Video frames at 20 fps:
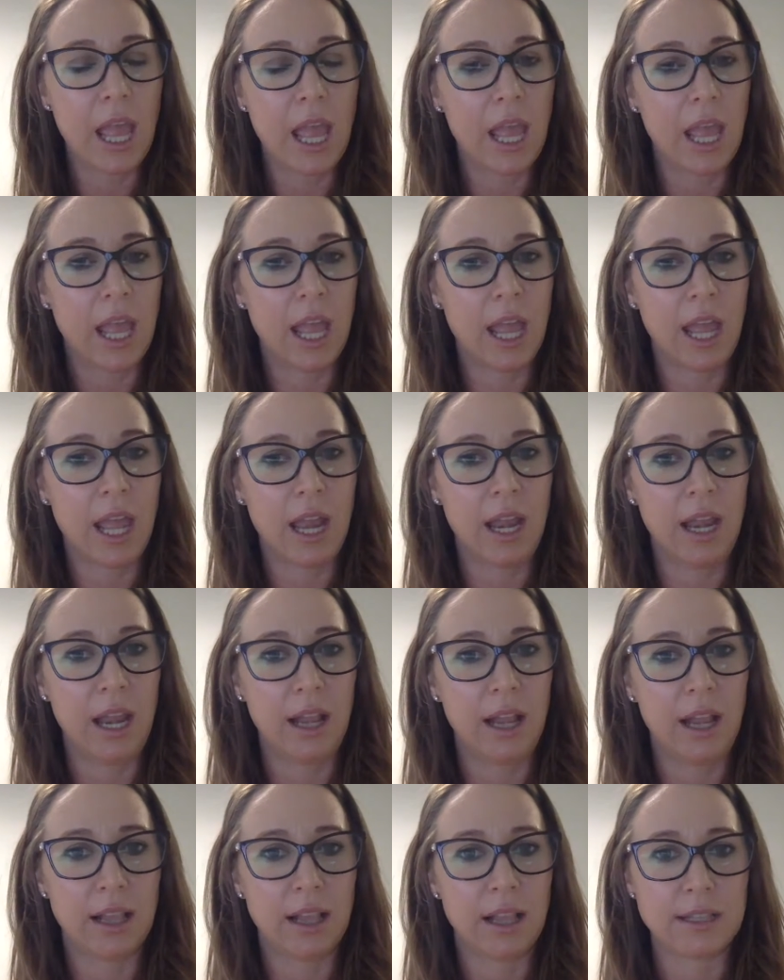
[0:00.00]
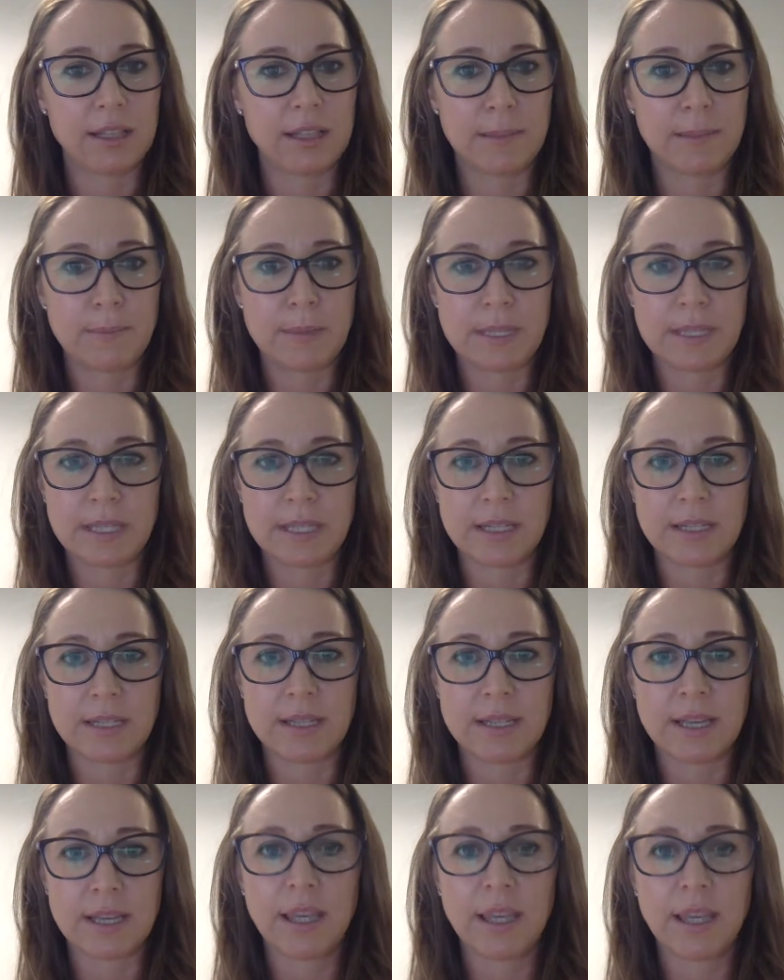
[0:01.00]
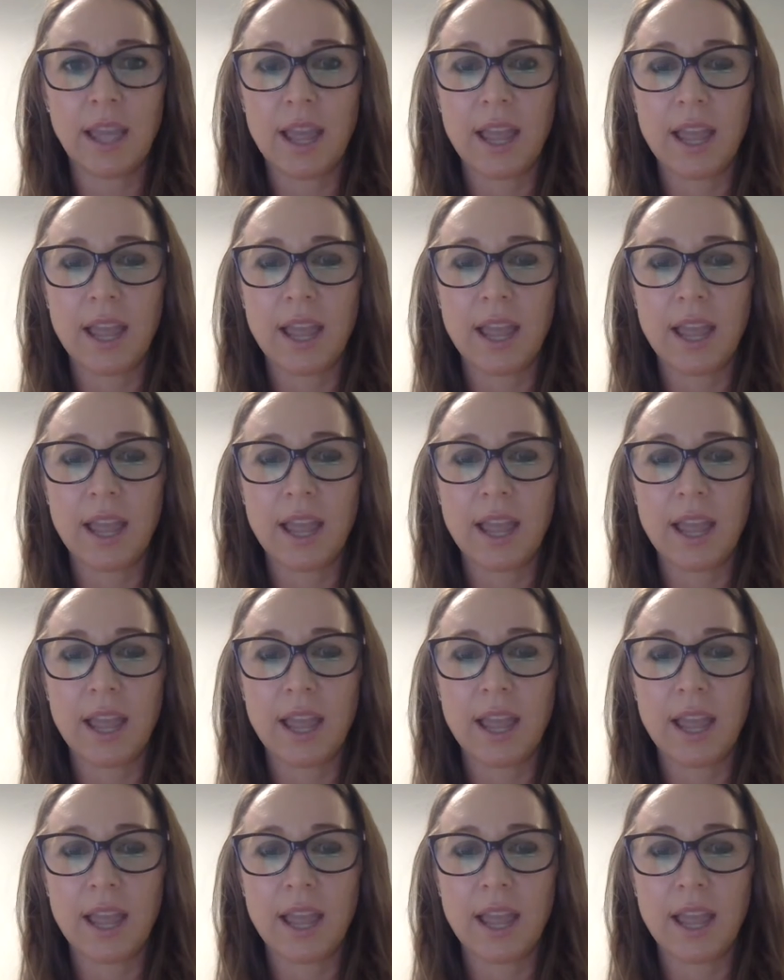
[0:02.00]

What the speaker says: and unless it's a business thing.